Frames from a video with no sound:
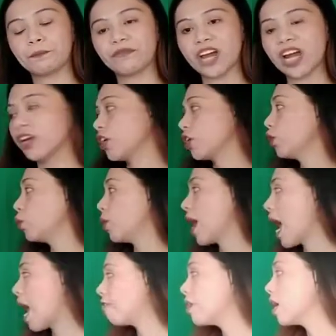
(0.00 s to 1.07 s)
Very good, we
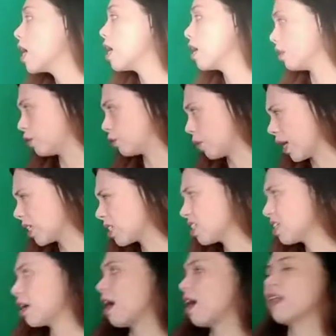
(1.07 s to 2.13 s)
have the
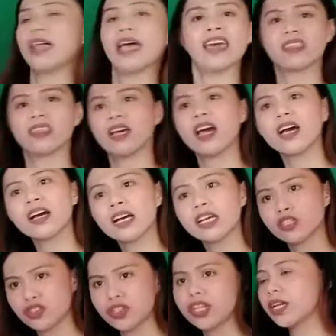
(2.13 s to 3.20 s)
rectangle and the
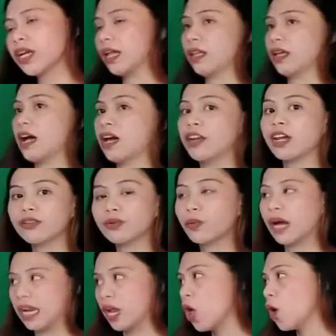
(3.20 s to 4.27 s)
circle. Another
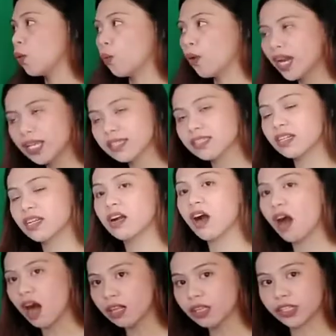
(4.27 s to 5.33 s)
one, what is the
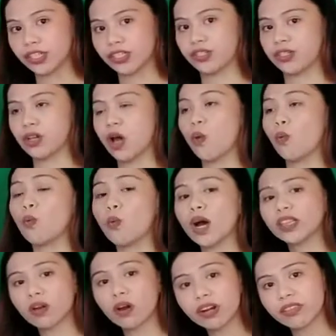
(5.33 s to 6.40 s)
colors?
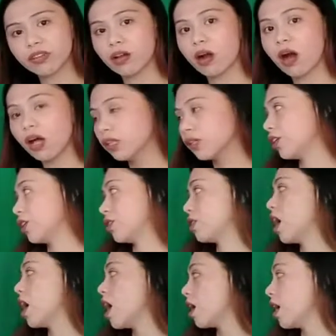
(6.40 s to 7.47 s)
What are the
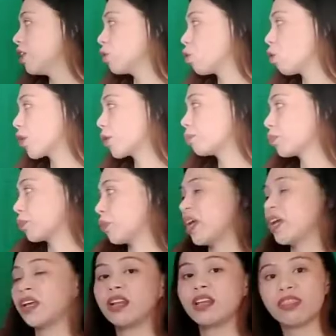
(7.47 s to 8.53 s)
colors
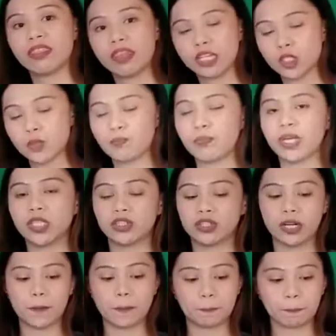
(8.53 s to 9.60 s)
incorporated in this picture?